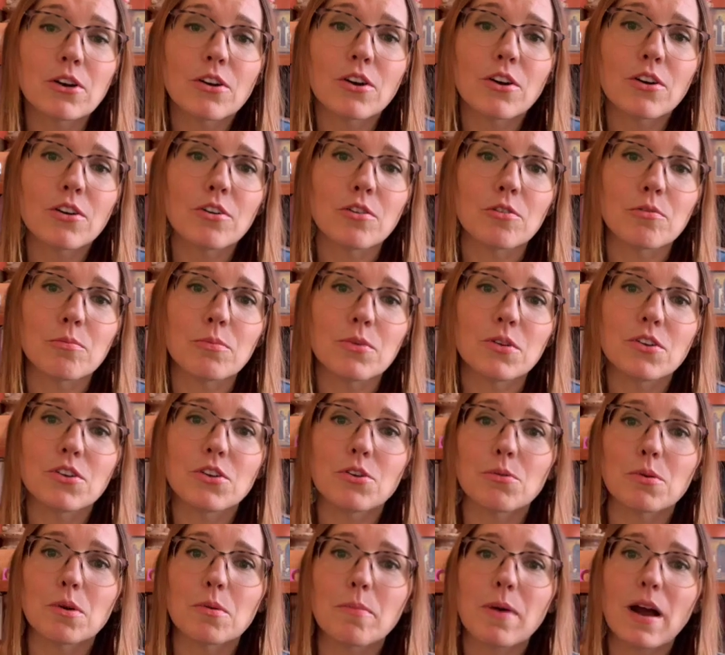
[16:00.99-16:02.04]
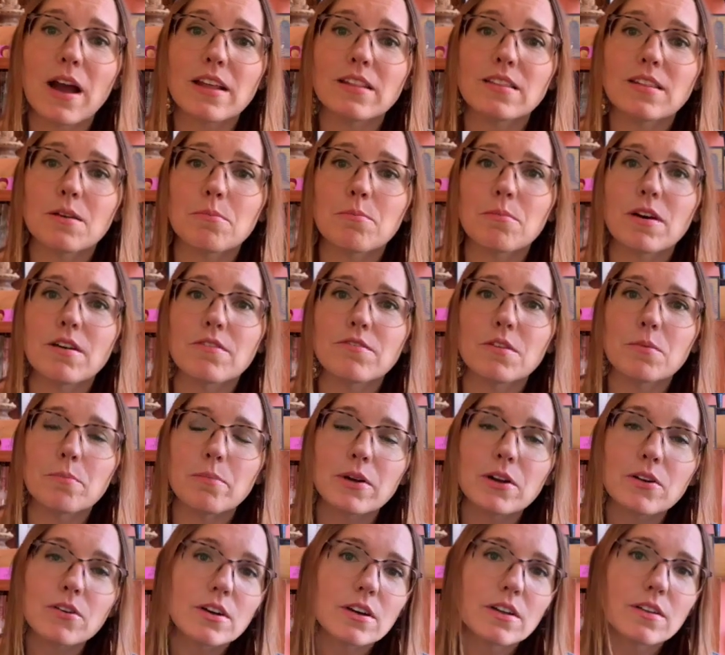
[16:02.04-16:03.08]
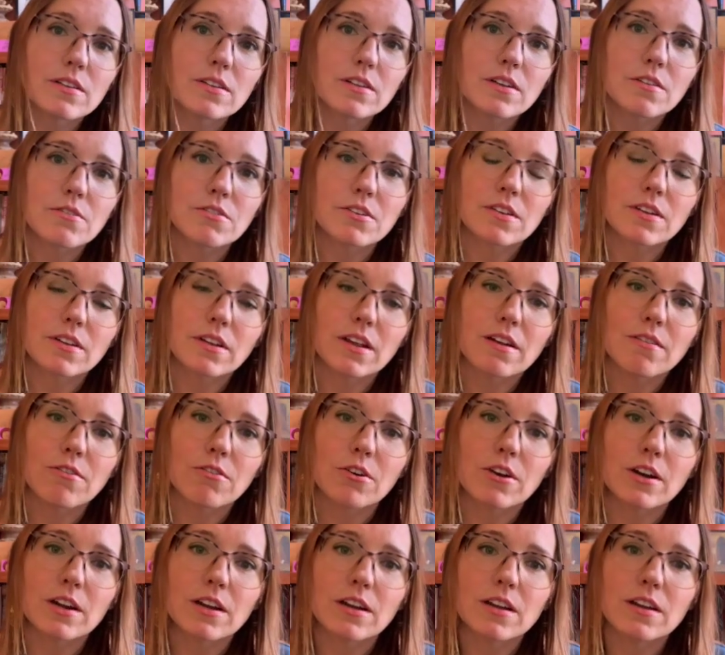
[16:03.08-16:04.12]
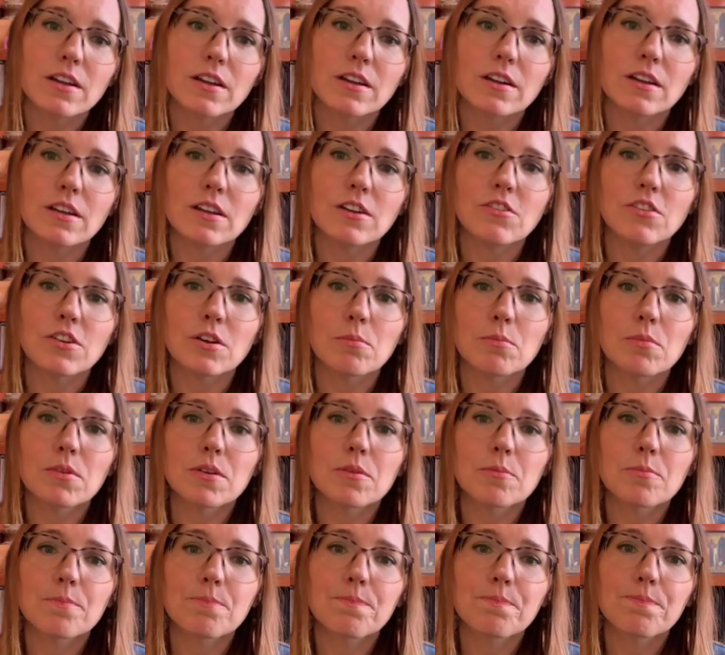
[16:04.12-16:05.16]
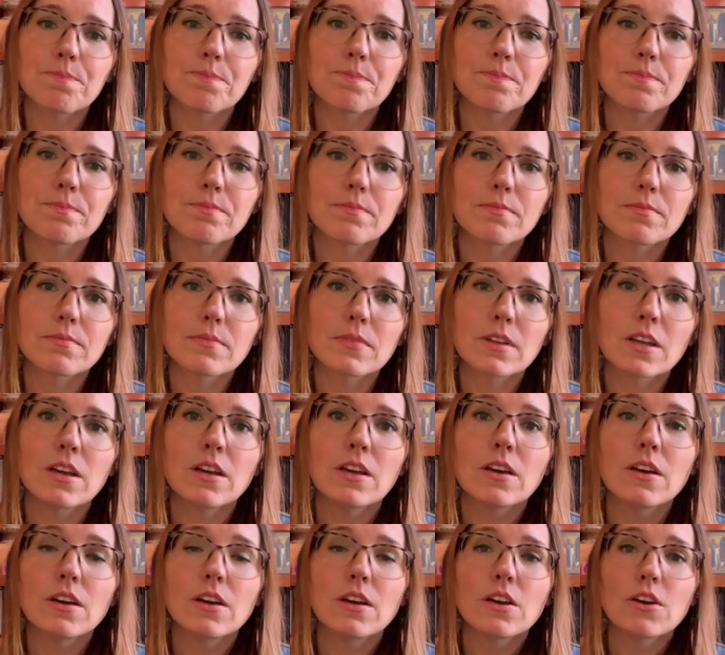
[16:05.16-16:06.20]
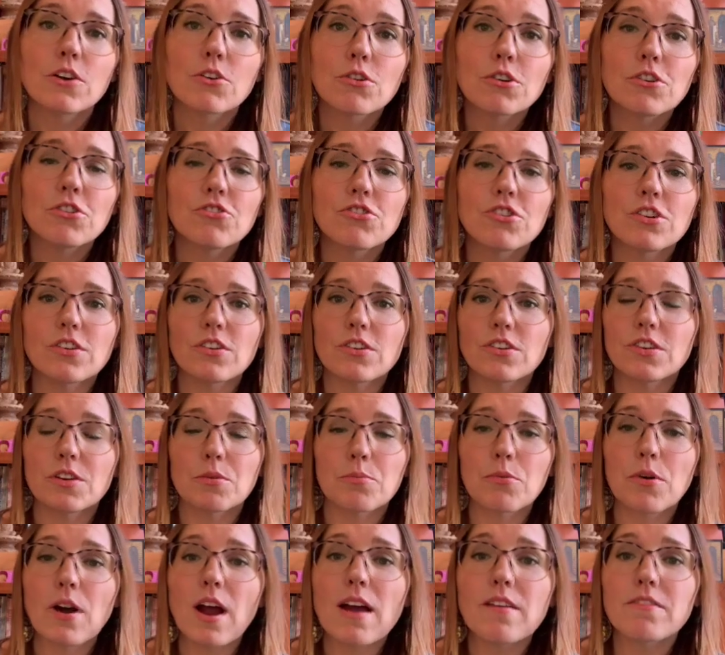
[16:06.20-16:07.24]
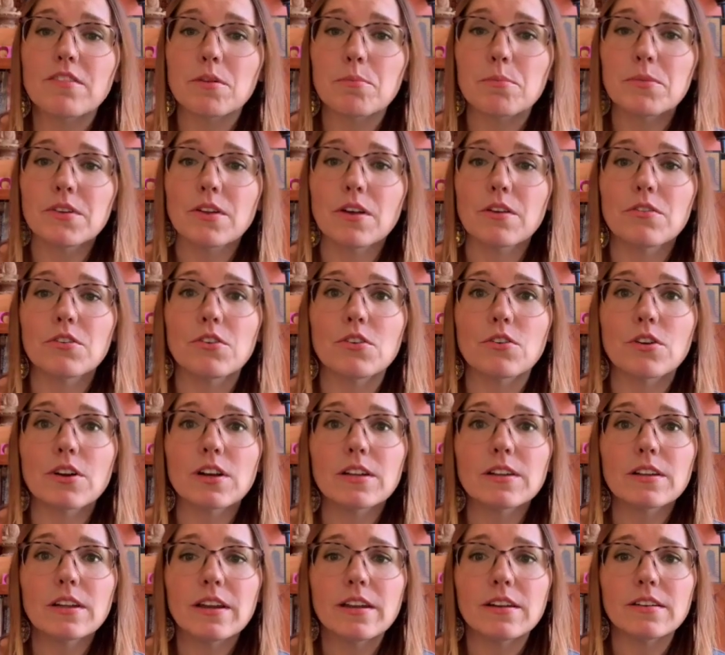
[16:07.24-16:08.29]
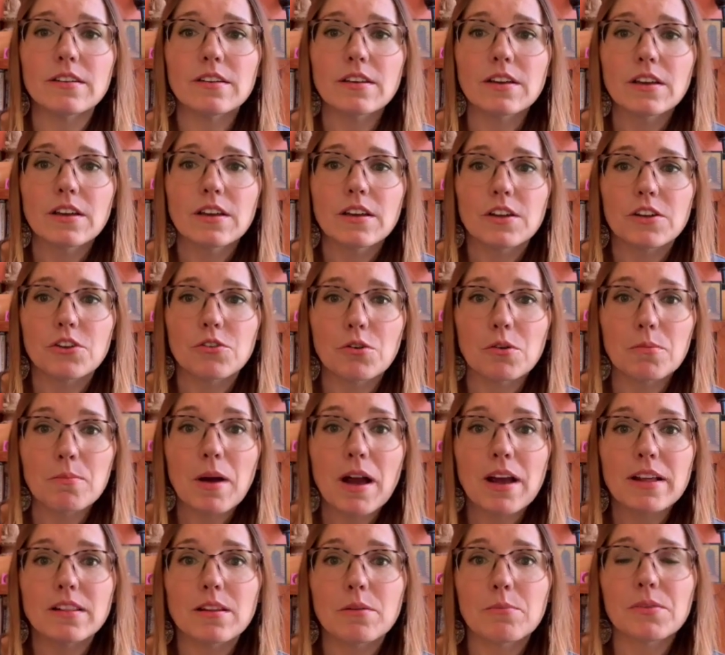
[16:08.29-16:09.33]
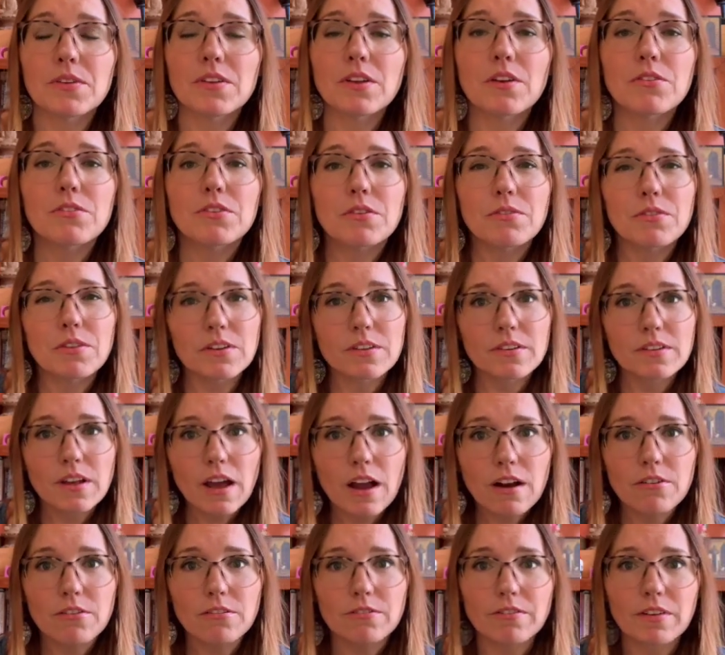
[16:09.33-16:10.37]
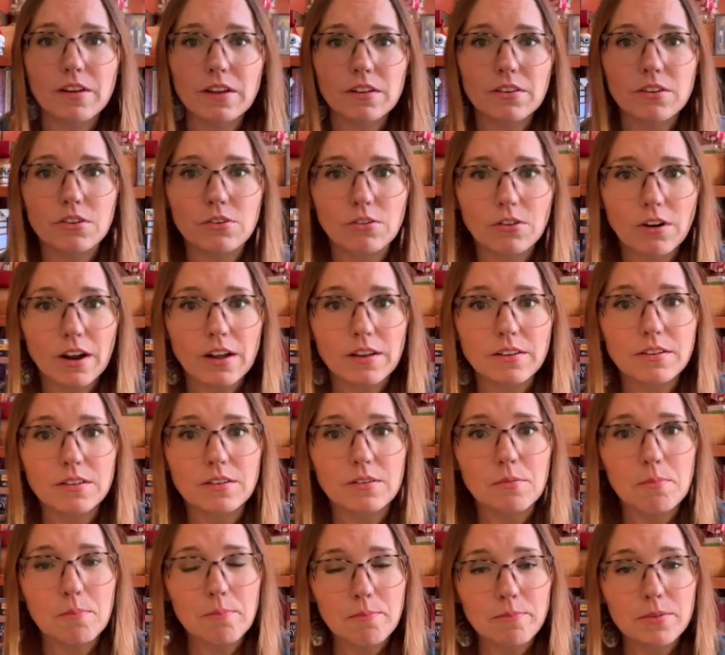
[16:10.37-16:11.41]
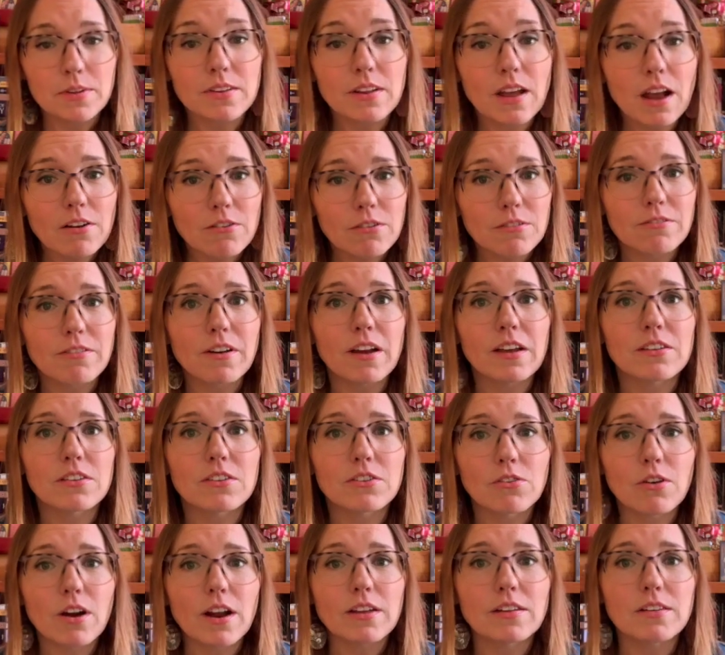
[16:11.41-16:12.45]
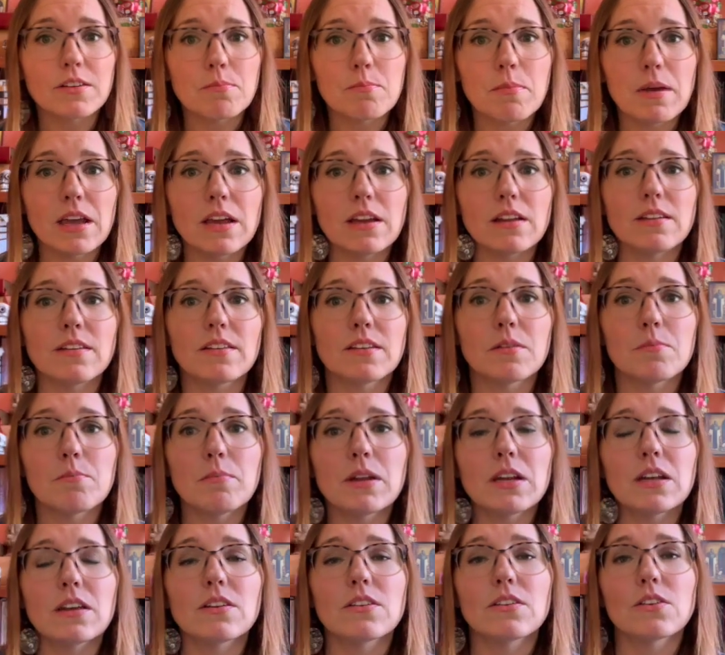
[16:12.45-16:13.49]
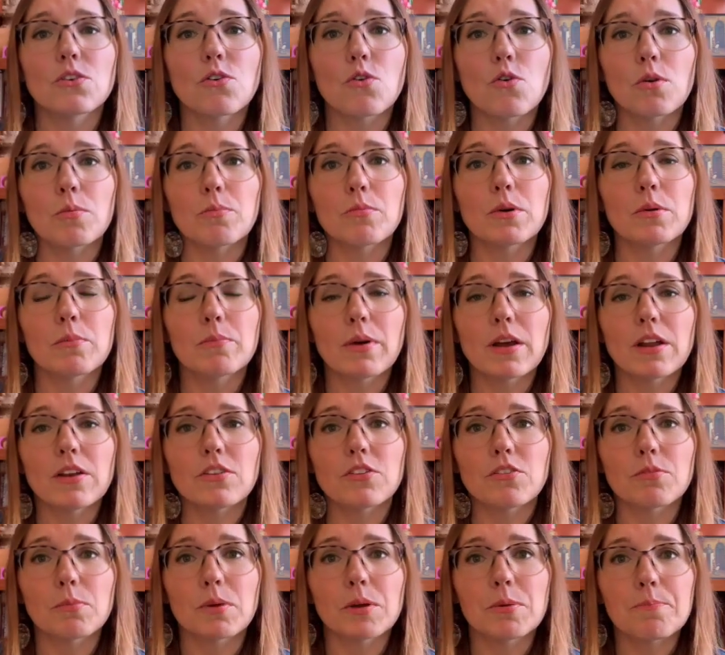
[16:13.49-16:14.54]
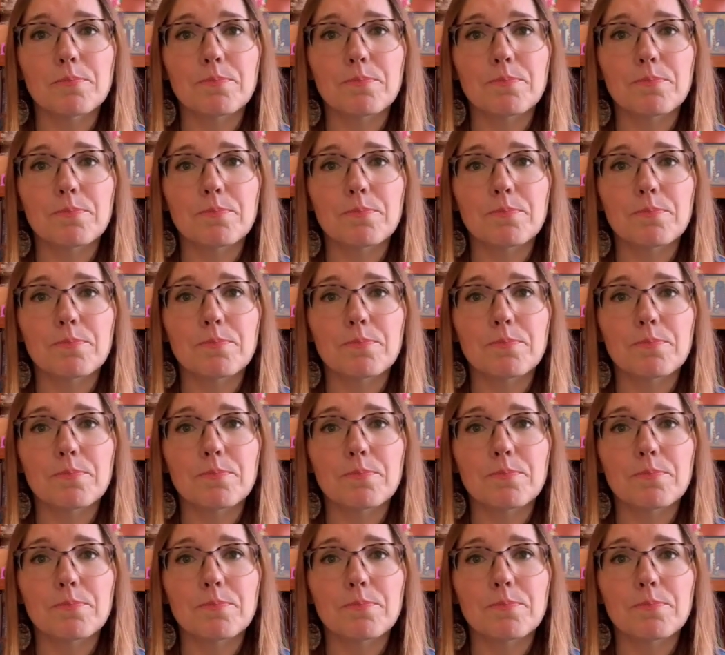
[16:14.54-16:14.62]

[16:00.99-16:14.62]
herbs to remind them of the bitterness of slavery in Egypt. Christians deprive themselves during Lent to remind themselves of the sacrifice Christ made, submitting to corporate punishment.